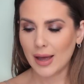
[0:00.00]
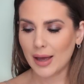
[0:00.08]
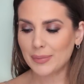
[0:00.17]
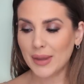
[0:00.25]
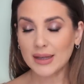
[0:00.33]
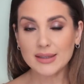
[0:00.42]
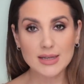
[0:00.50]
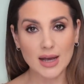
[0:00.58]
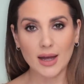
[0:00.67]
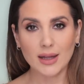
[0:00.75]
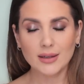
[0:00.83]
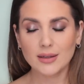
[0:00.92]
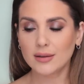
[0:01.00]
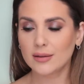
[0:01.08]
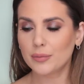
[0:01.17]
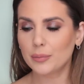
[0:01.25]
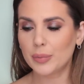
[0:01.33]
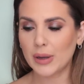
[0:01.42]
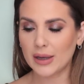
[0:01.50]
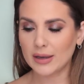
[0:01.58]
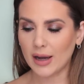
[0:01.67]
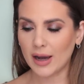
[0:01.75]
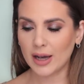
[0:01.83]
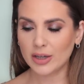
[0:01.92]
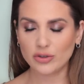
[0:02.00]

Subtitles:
I'm not done, but I